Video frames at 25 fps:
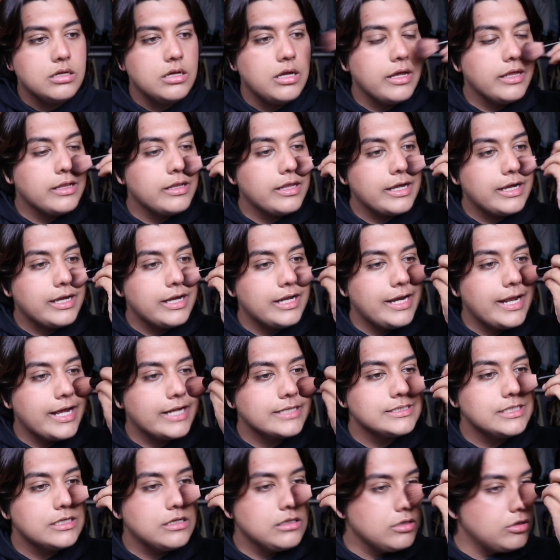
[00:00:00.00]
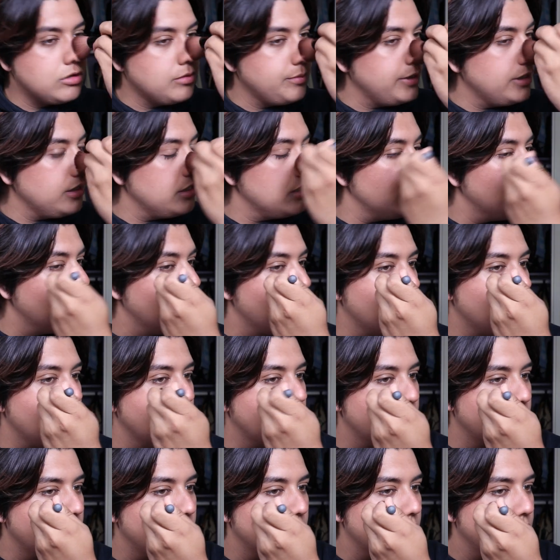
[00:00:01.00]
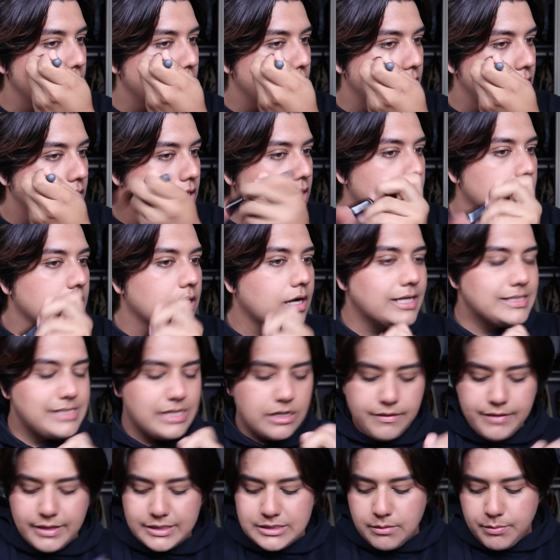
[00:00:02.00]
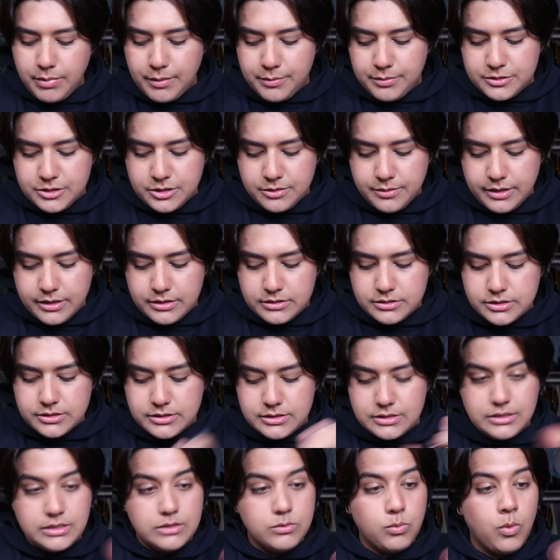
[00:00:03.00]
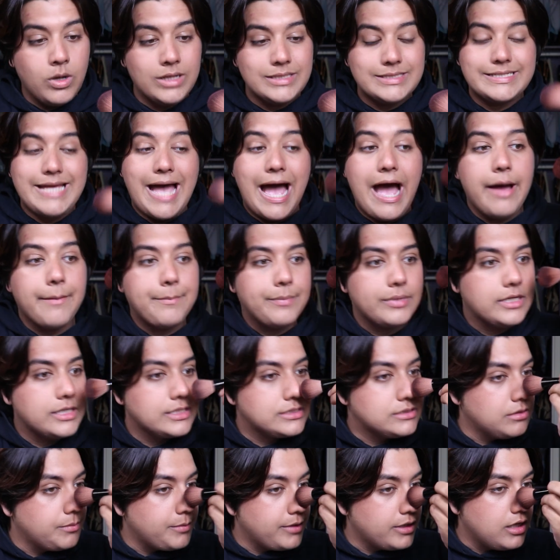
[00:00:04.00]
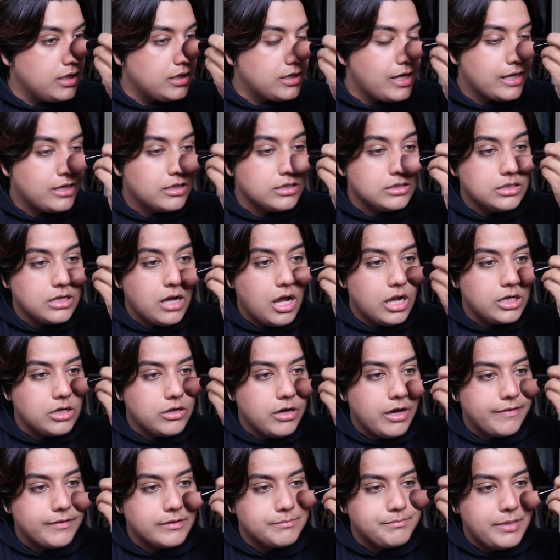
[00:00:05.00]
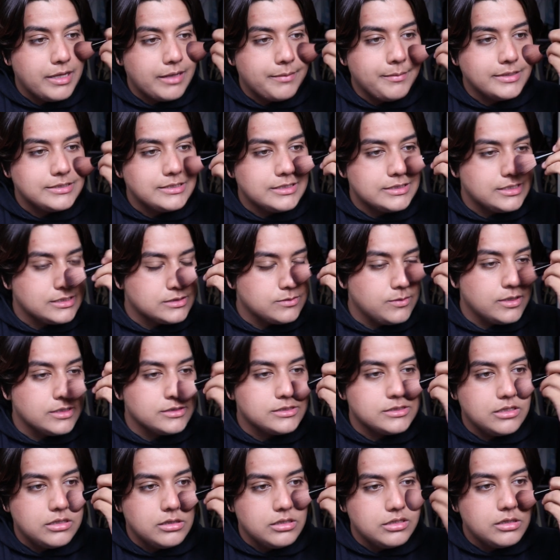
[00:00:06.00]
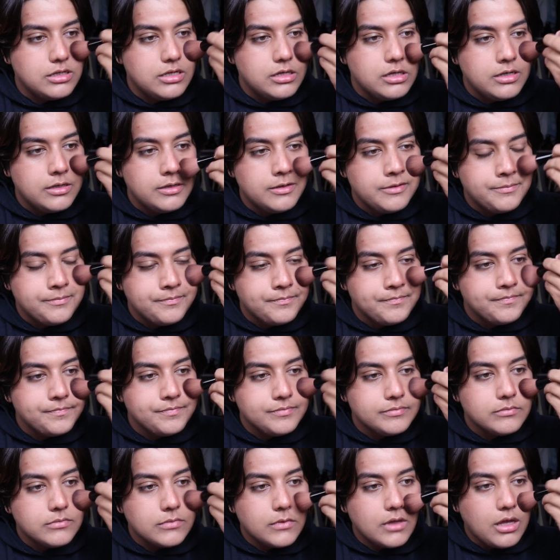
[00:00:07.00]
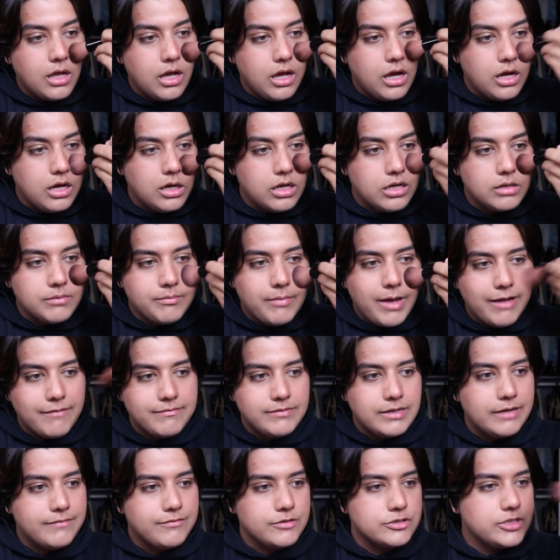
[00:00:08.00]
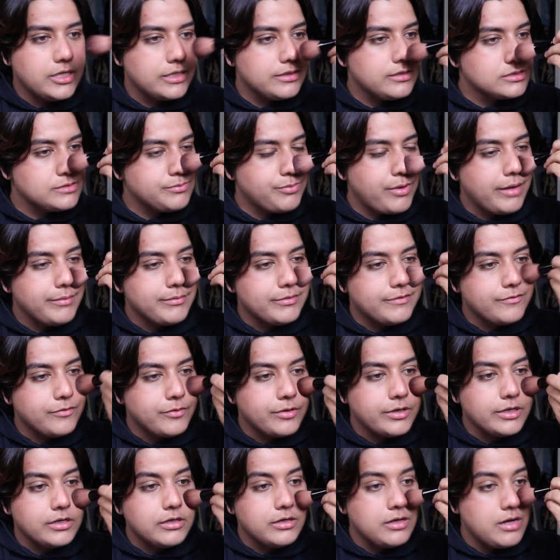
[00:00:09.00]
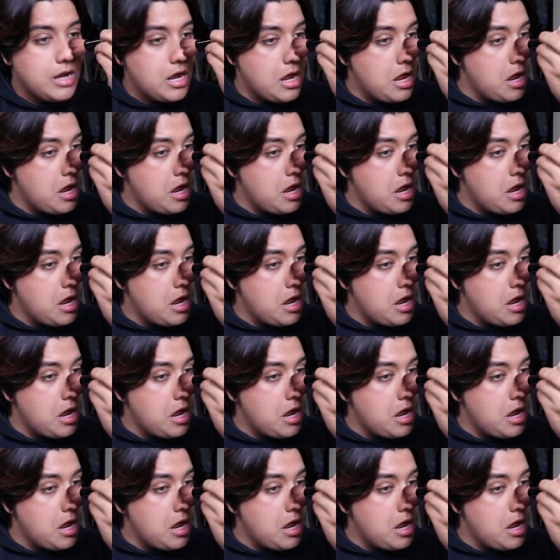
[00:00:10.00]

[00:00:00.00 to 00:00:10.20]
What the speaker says: And then connect it a little bit. Because I know that's how people do it. Just one tap. Because, oh my god, I did not know how pigmented this was. I've never tried this brand before.